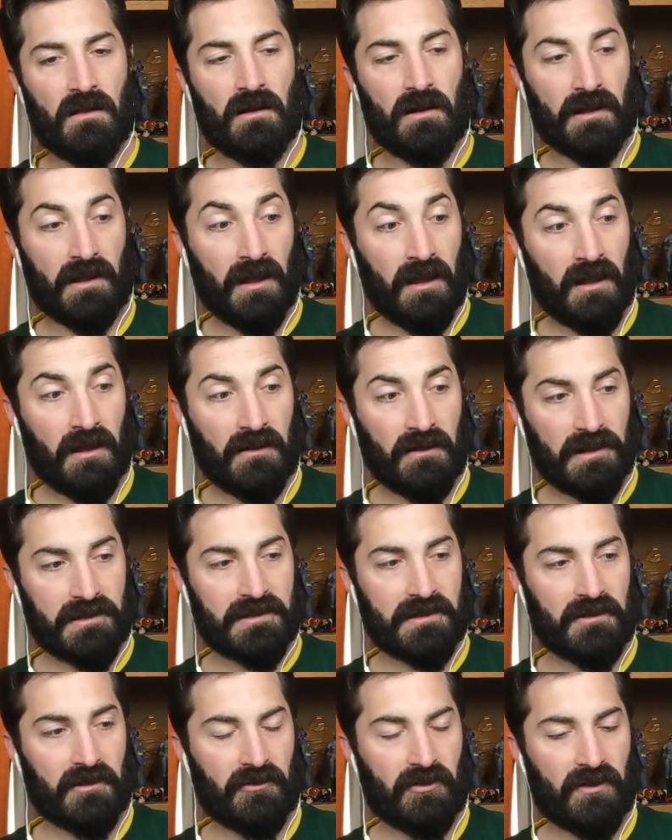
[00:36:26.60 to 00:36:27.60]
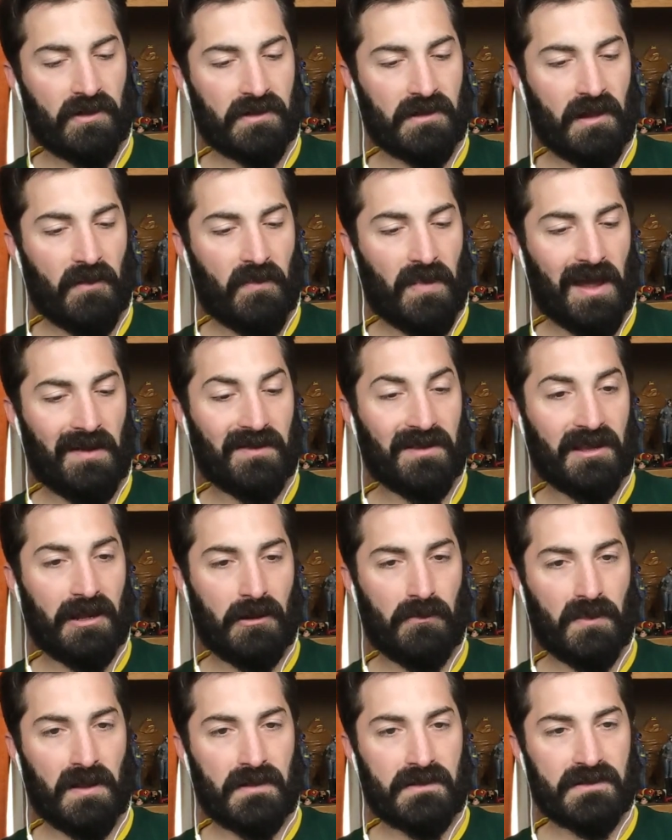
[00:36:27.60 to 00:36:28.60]
again, that's another thing that Batman the
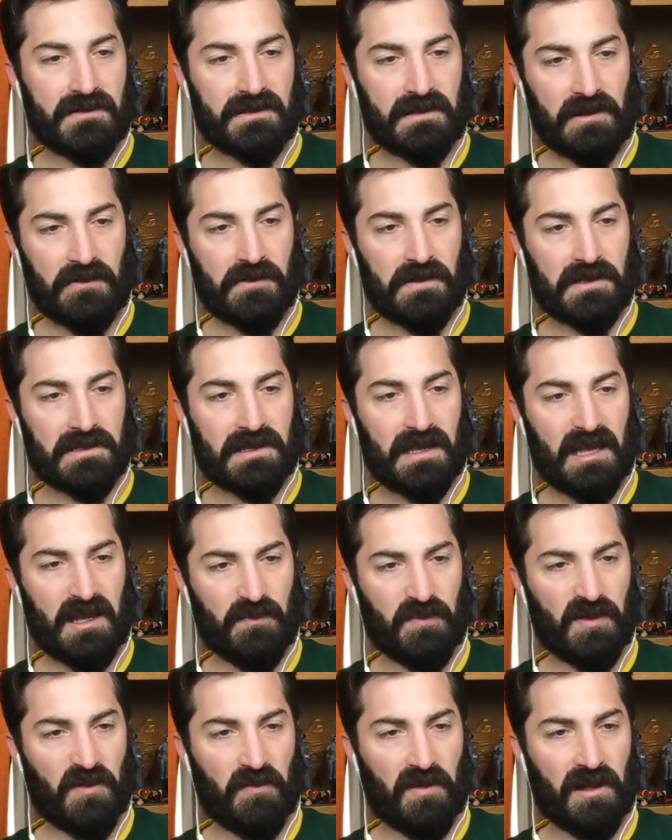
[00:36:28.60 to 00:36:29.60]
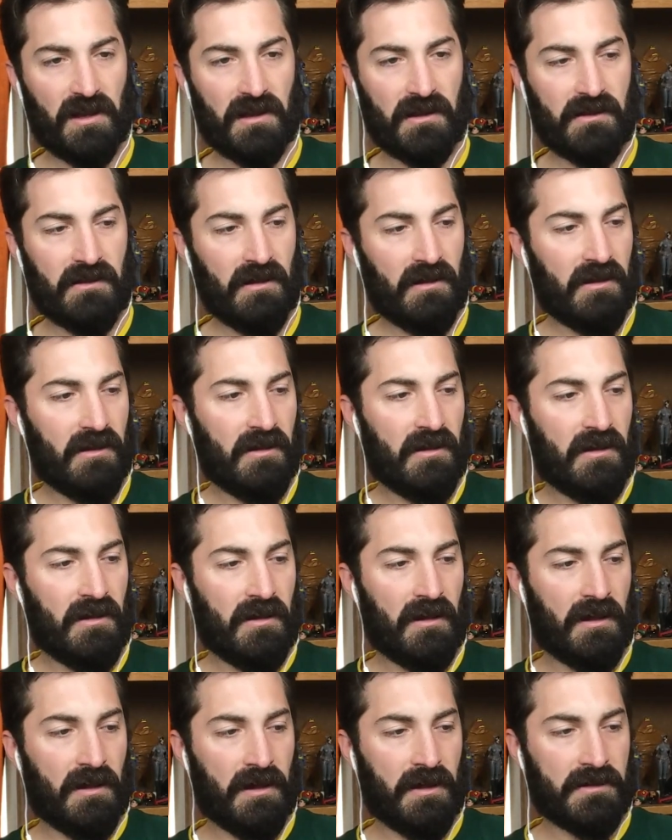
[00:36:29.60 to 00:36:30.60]
Animated Series implemented
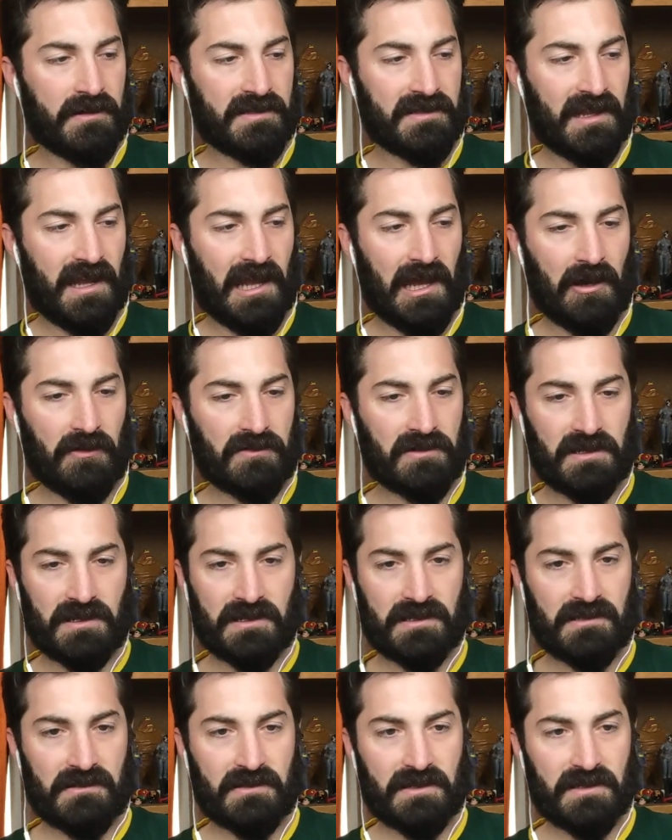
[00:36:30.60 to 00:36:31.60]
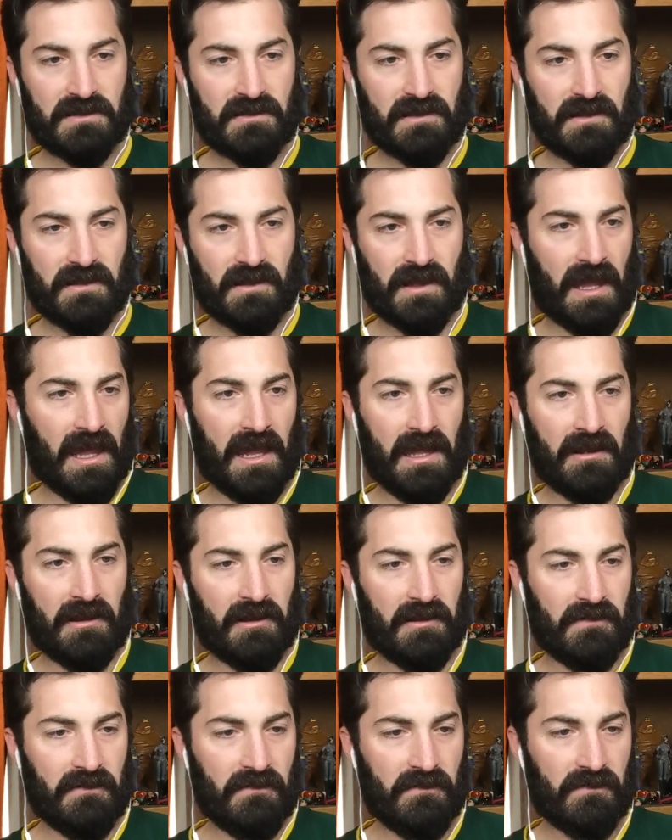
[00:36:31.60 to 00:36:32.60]
and is now just
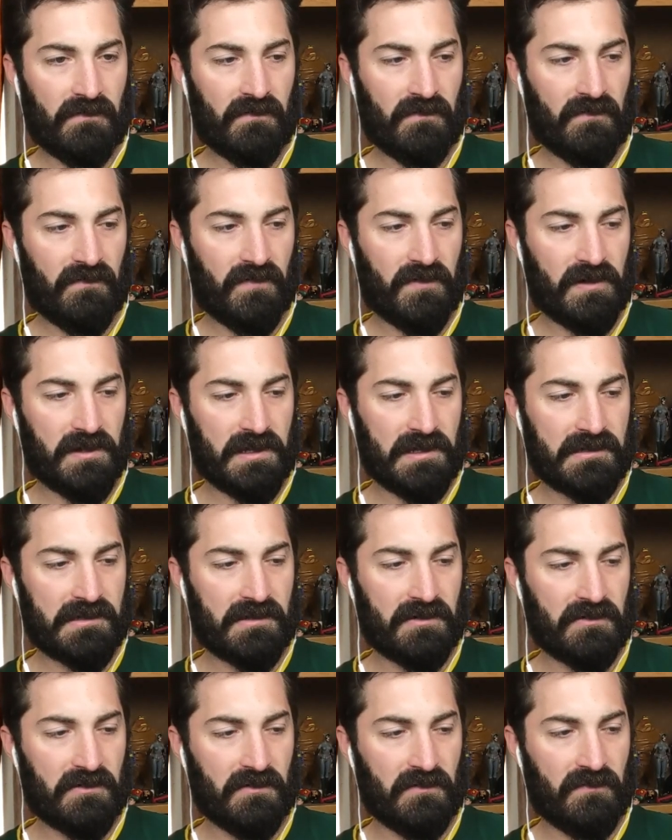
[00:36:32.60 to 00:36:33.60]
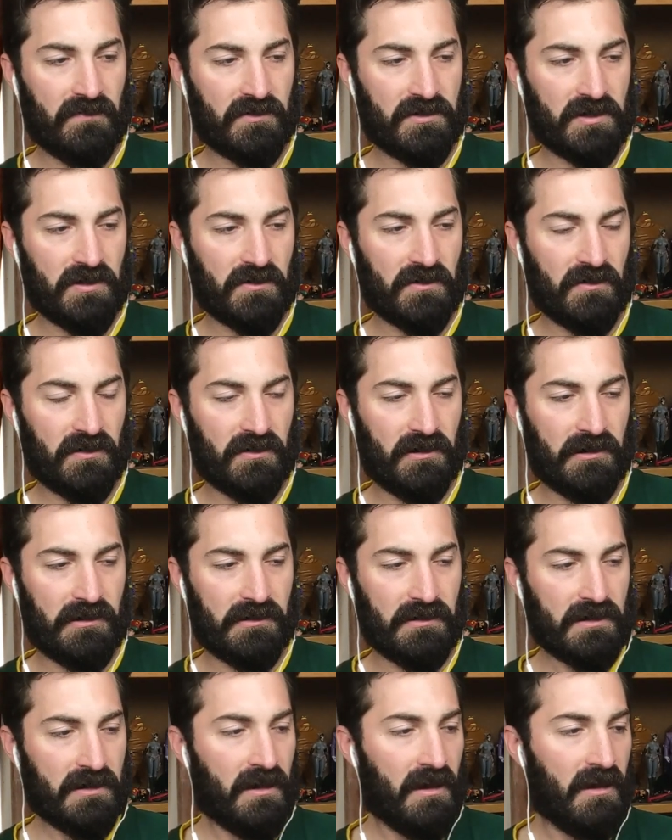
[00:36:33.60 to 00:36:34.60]
canon for these two, for Joker and
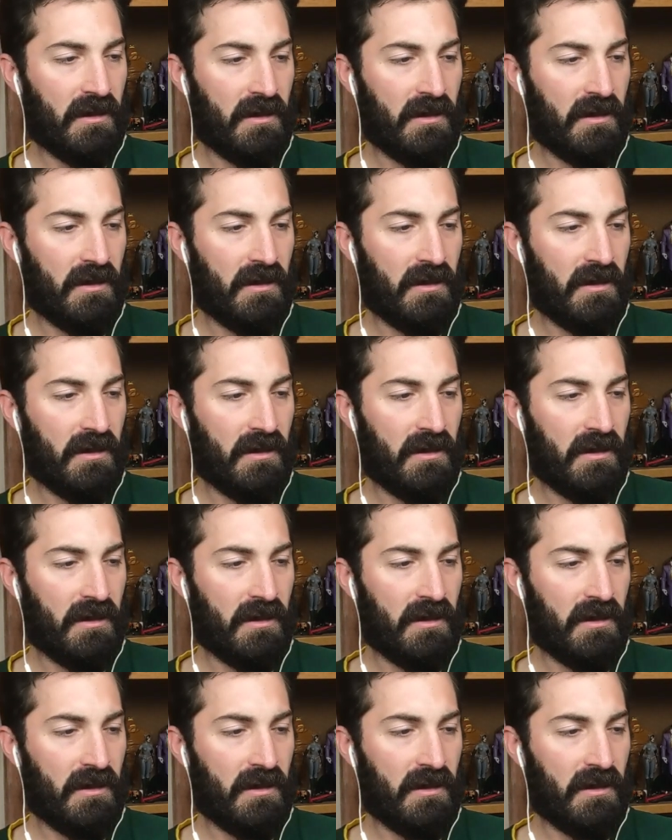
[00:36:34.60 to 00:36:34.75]
Harley.